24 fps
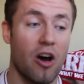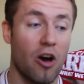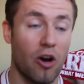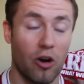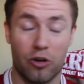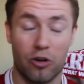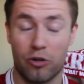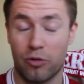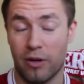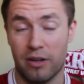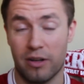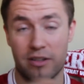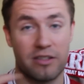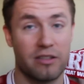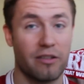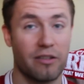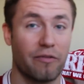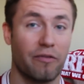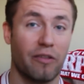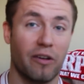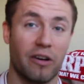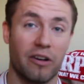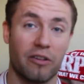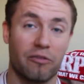across the
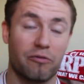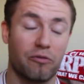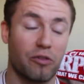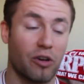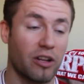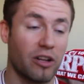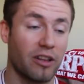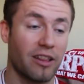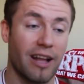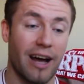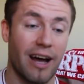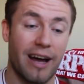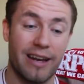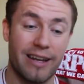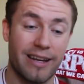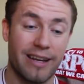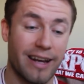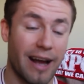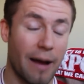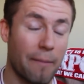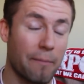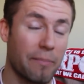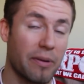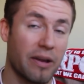front line. He
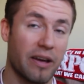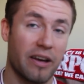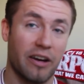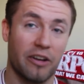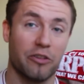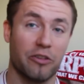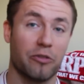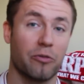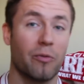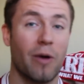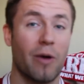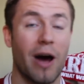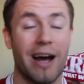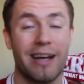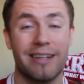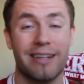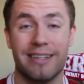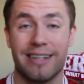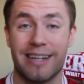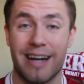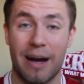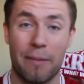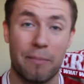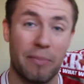can play on the right,
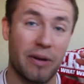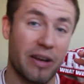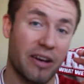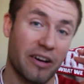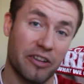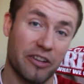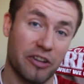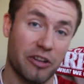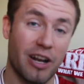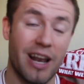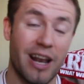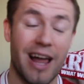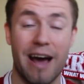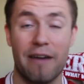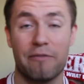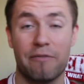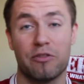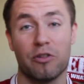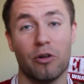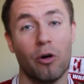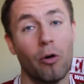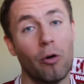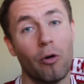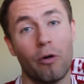he can play on the
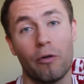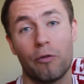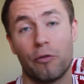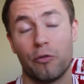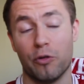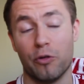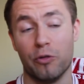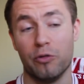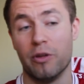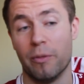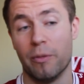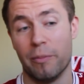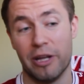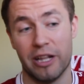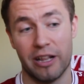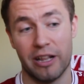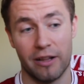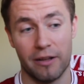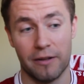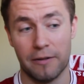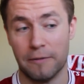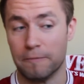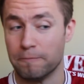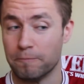left or through the
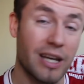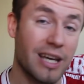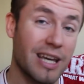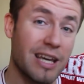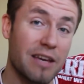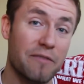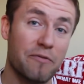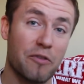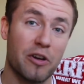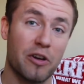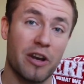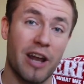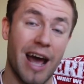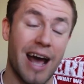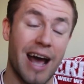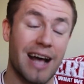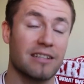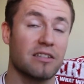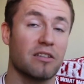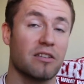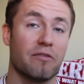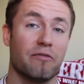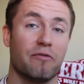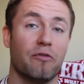middle, even
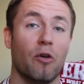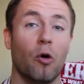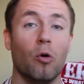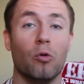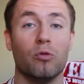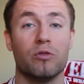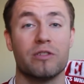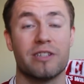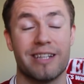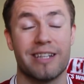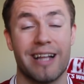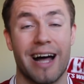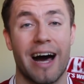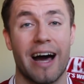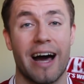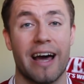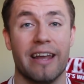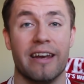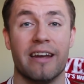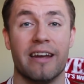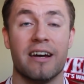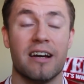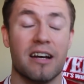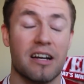as a false
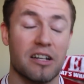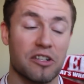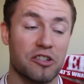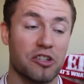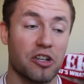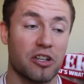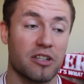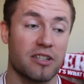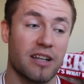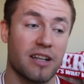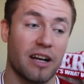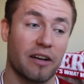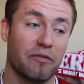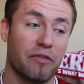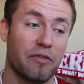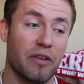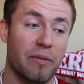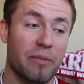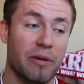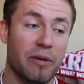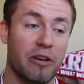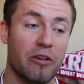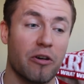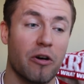nine, just like
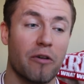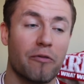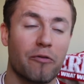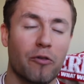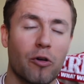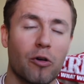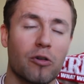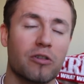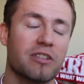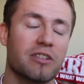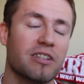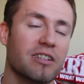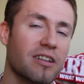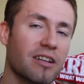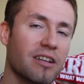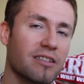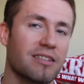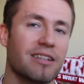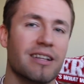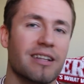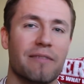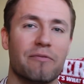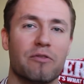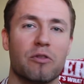Firmino. Of course he
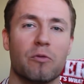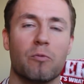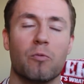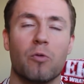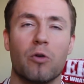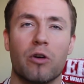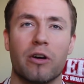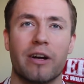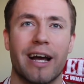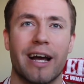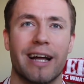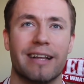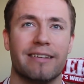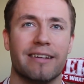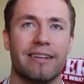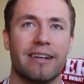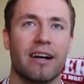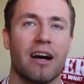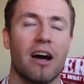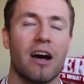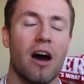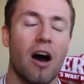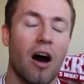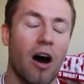doesn't have the work
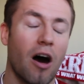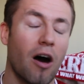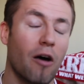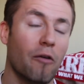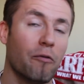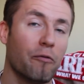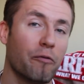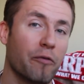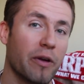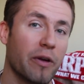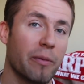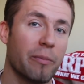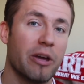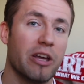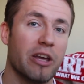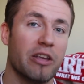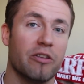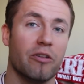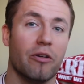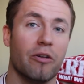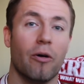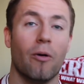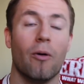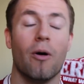ethic of
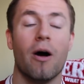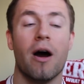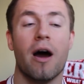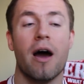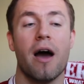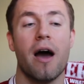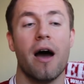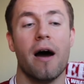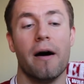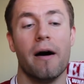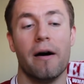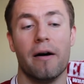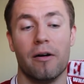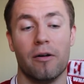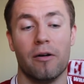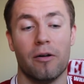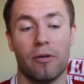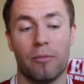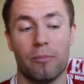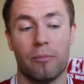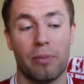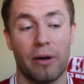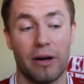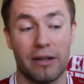Firmino,
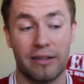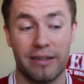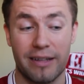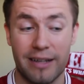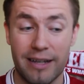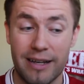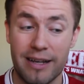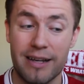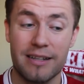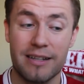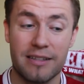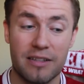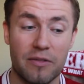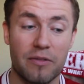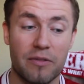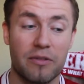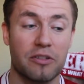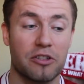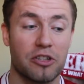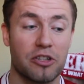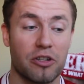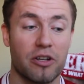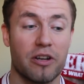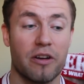but he is
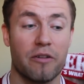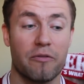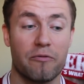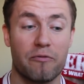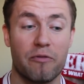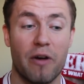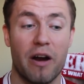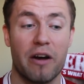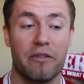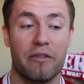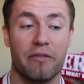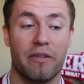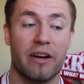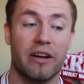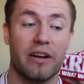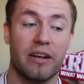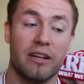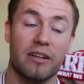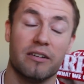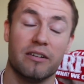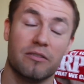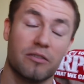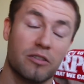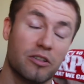actually a very,
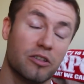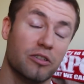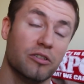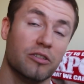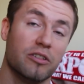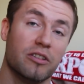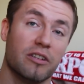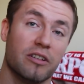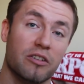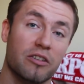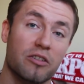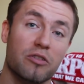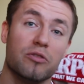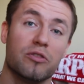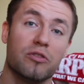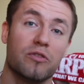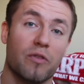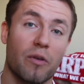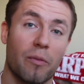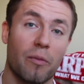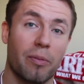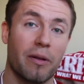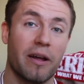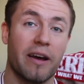very good,
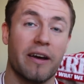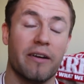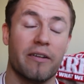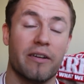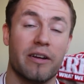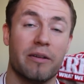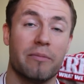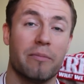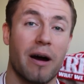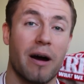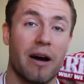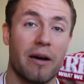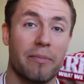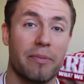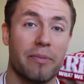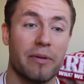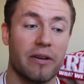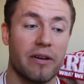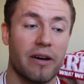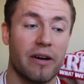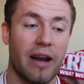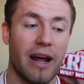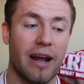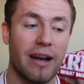useful player in my
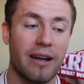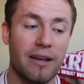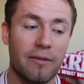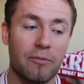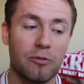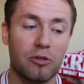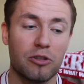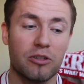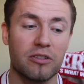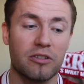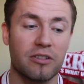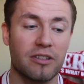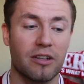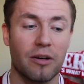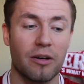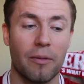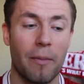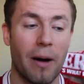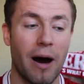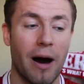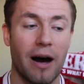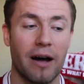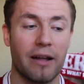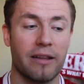opinion, and he wouldn't
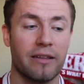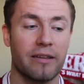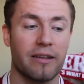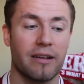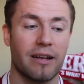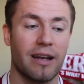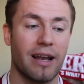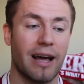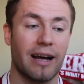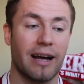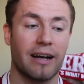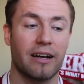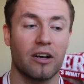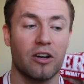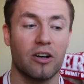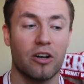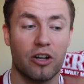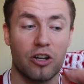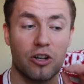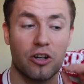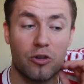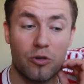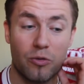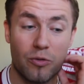command like a
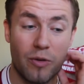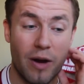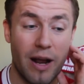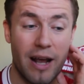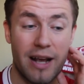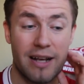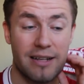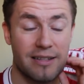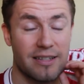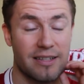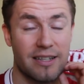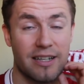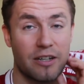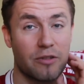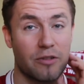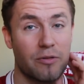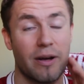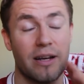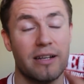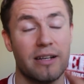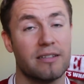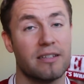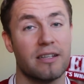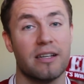crazy,
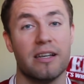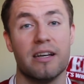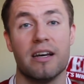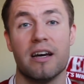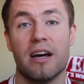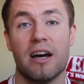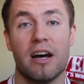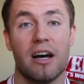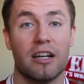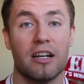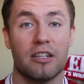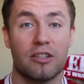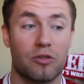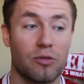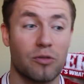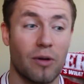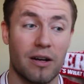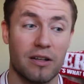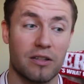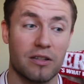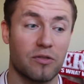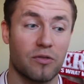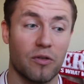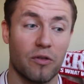crazy
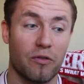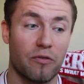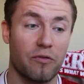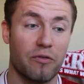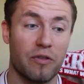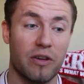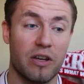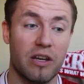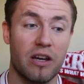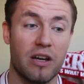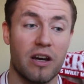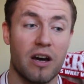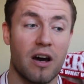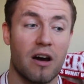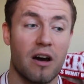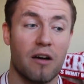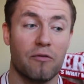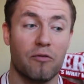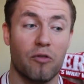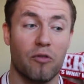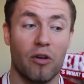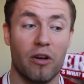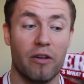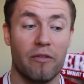transfer fee
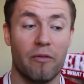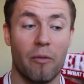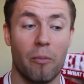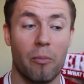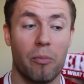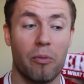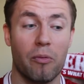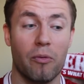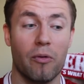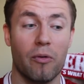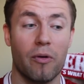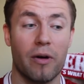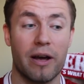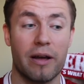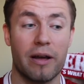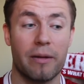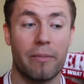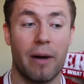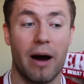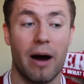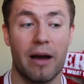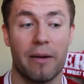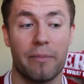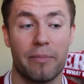for Liverpool. In
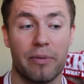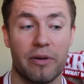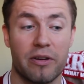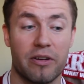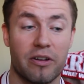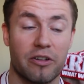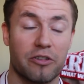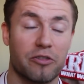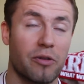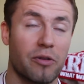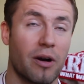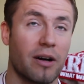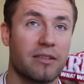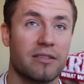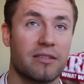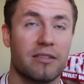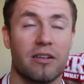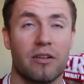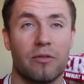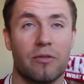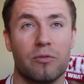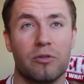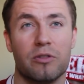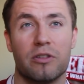my opinion,
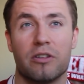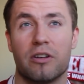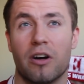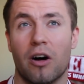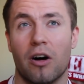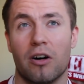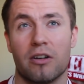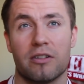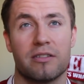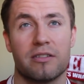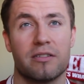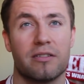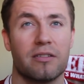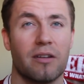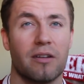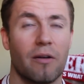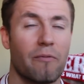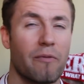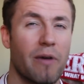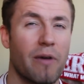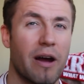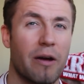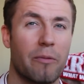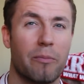Draxler would cost
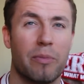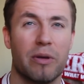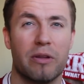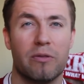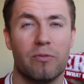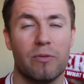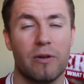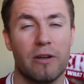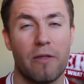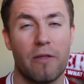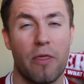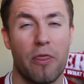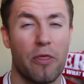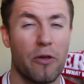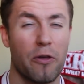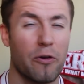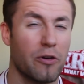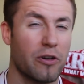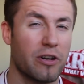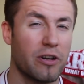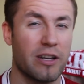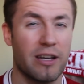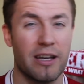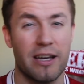somewhere between
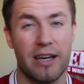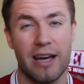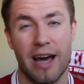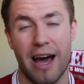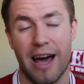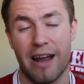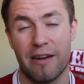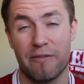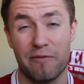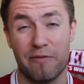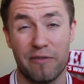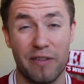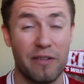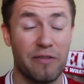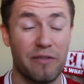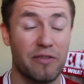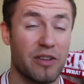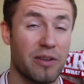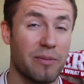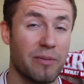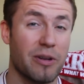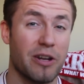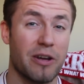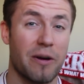30 and
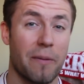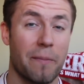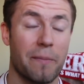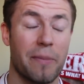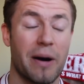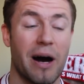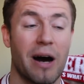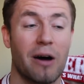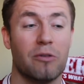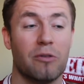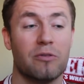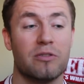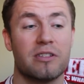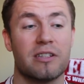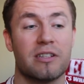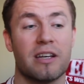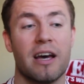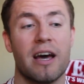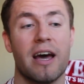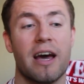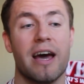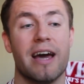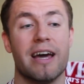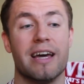50 million pounds,
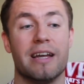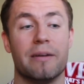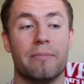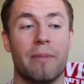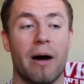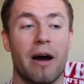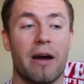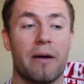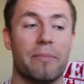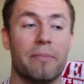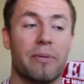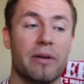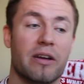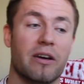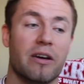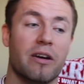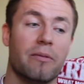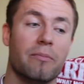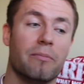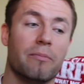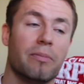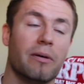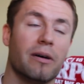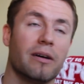in my
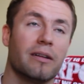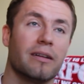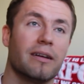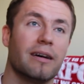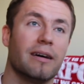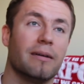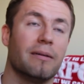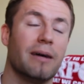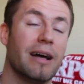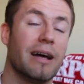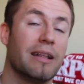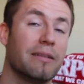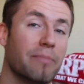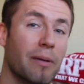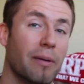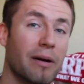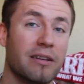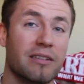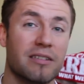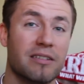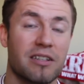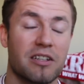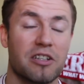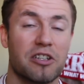opinion, but and
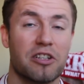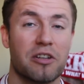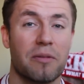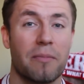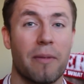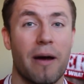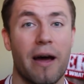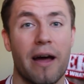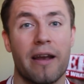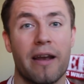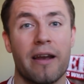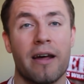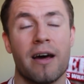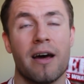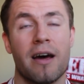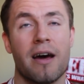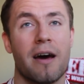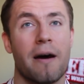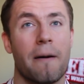Paris Saint-Germain